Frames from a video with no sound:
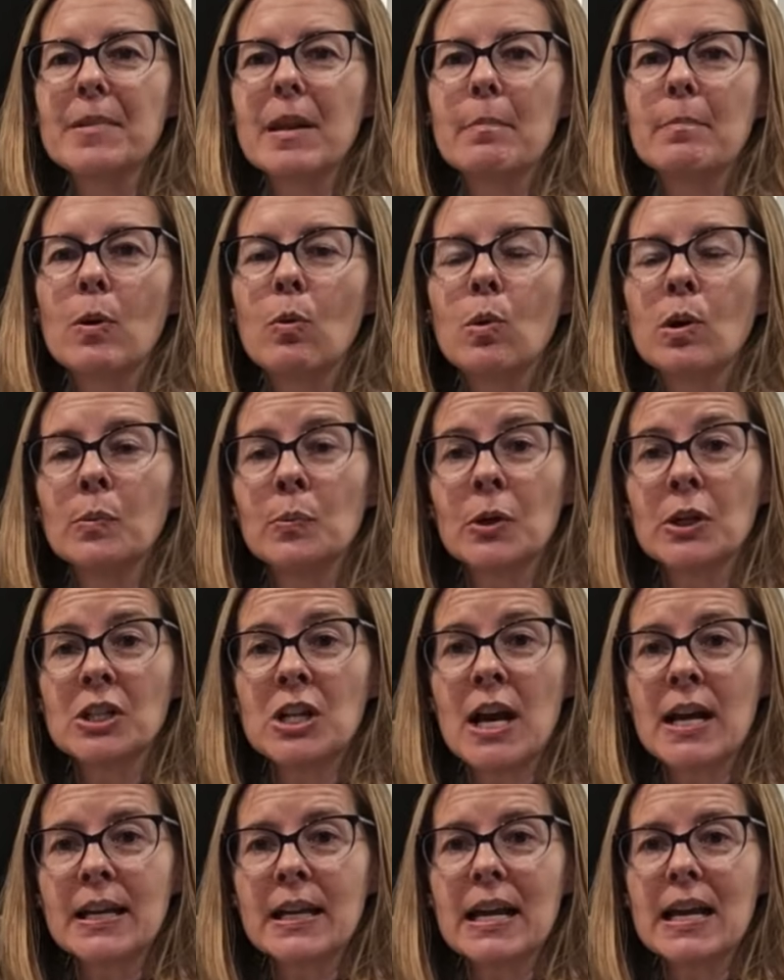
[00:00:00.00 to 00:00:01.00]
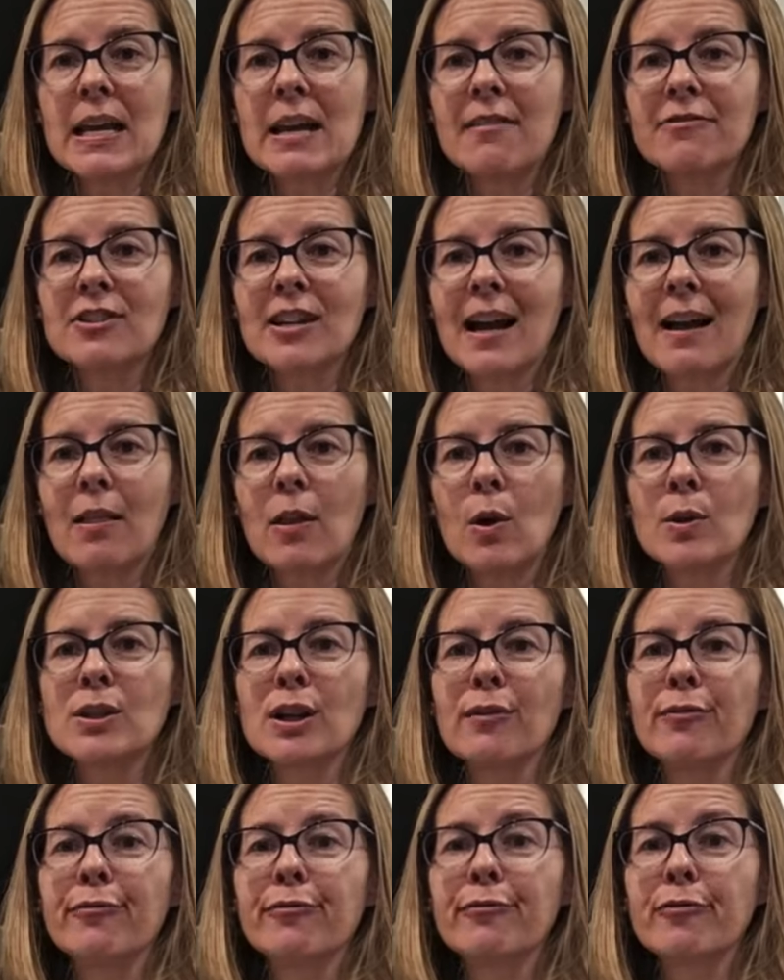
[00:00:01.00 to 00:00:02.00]
but when we're talking enough tallow
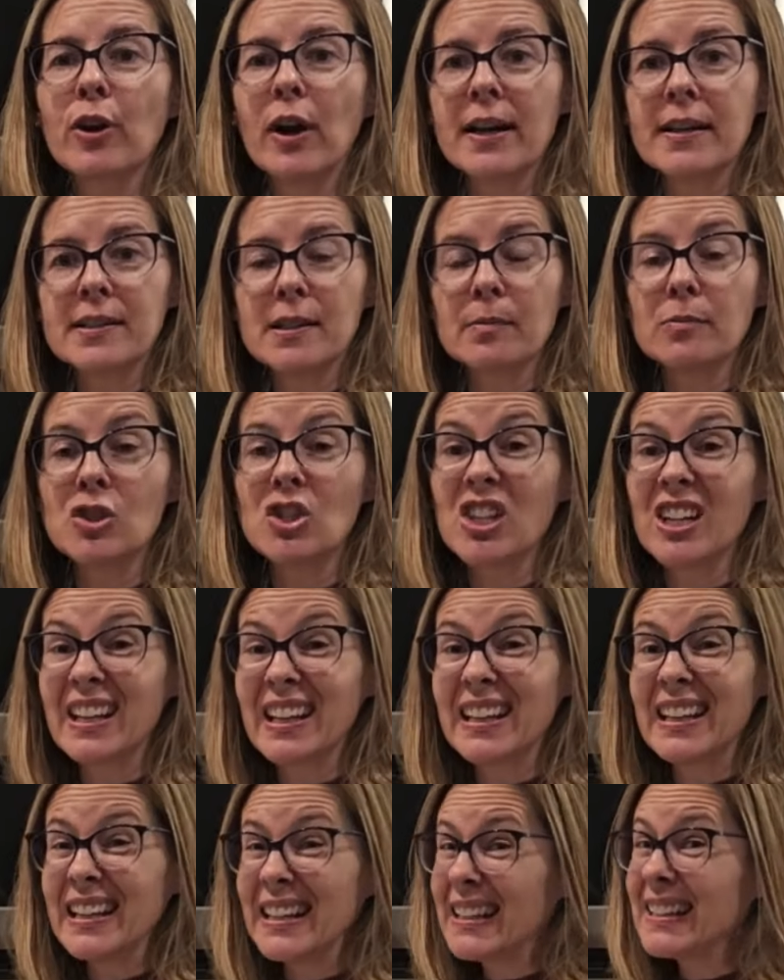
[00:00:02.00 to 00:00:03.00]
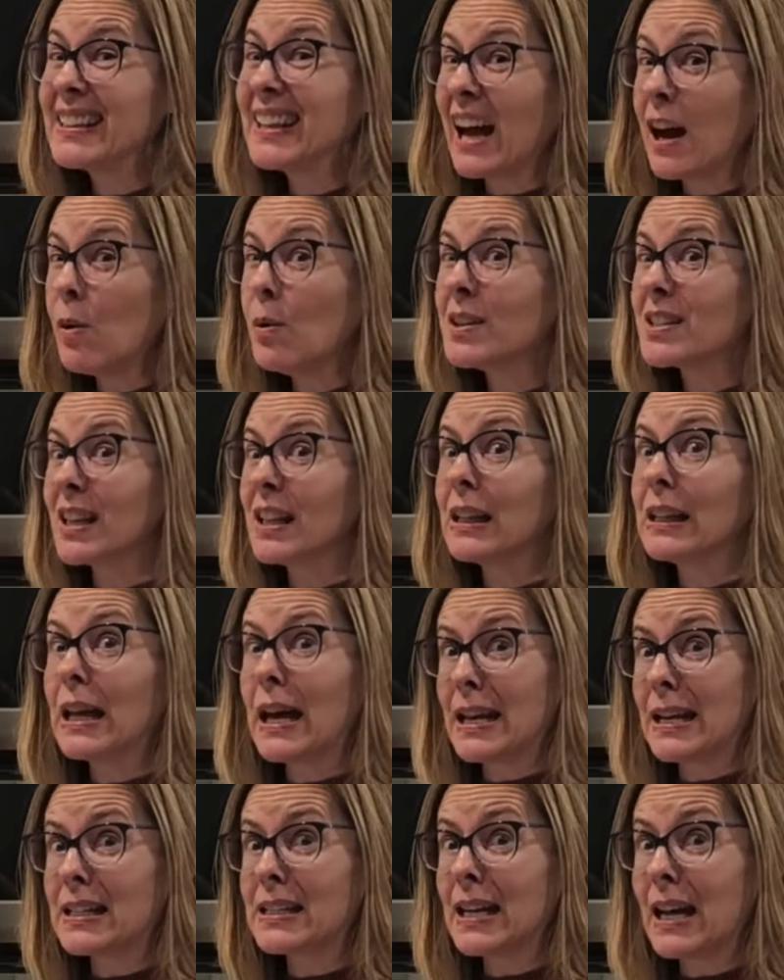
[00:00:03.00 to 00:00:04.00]
to fry some chicken in, that was a
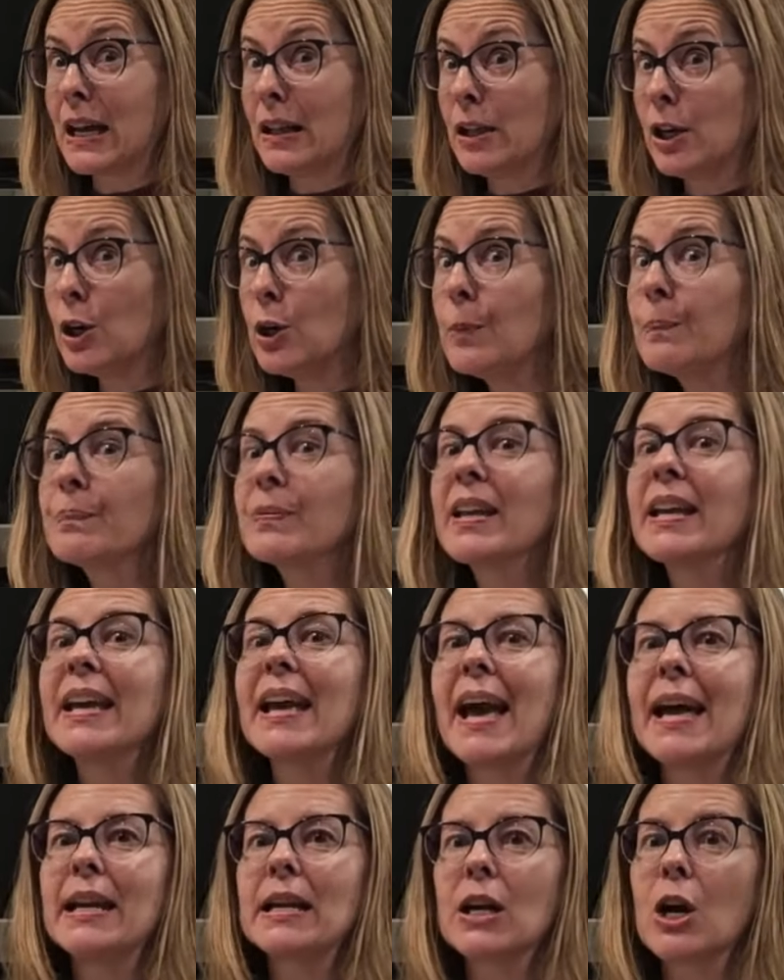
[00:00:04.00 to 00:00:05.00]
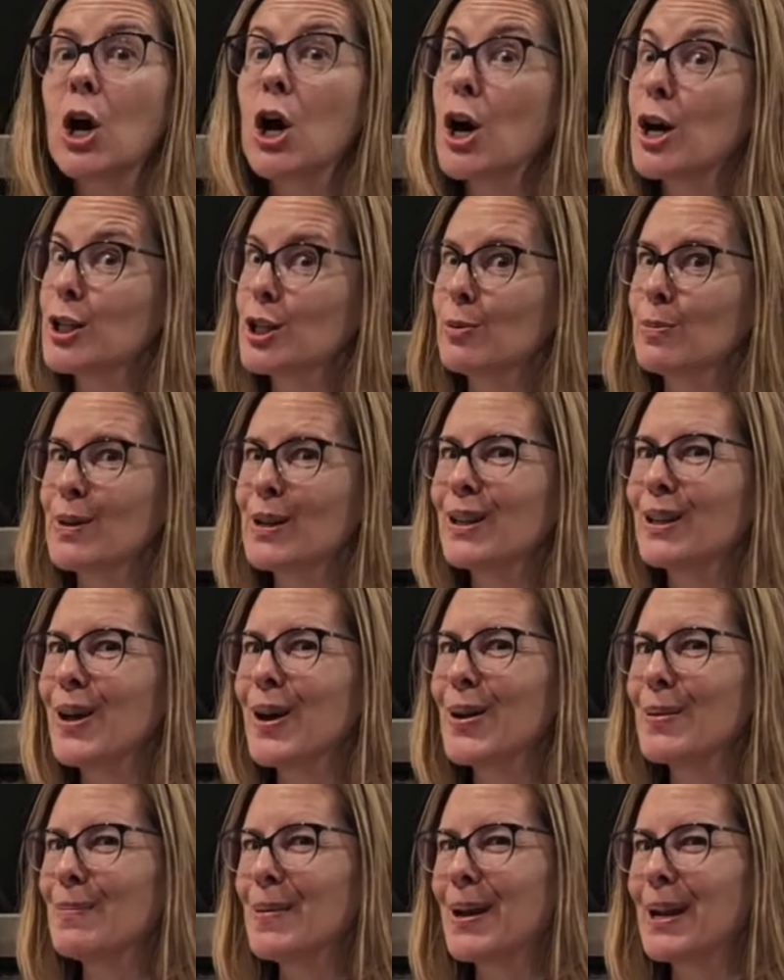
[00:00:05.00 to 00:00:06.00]
lot of tallow, and it cost me a
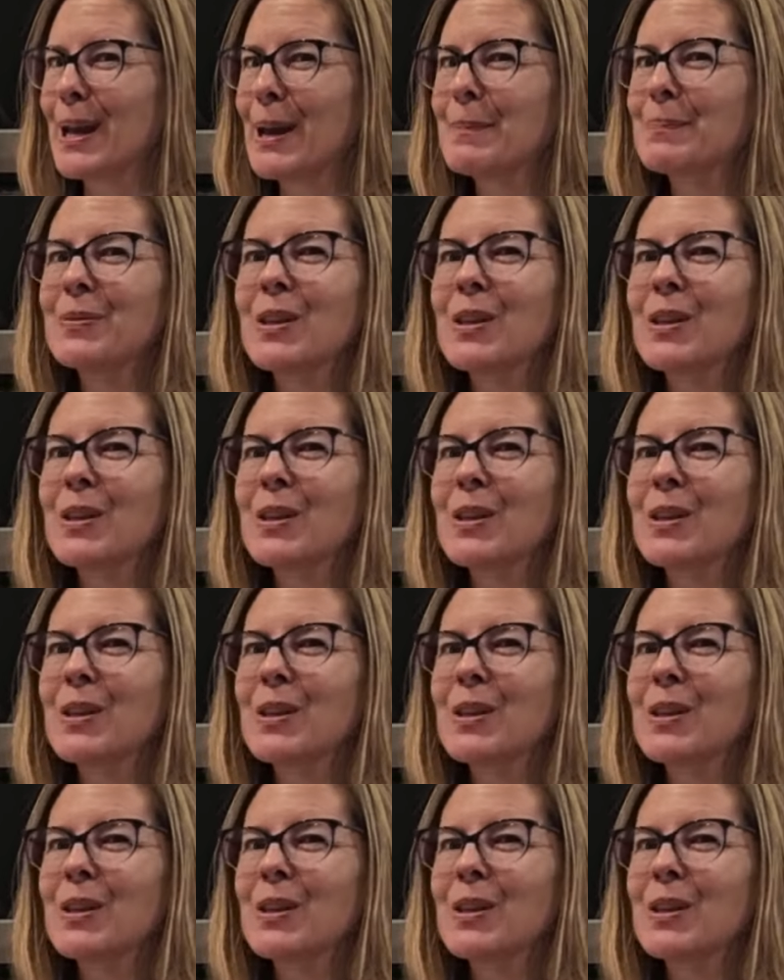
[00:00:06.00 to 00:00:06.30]
lot of money.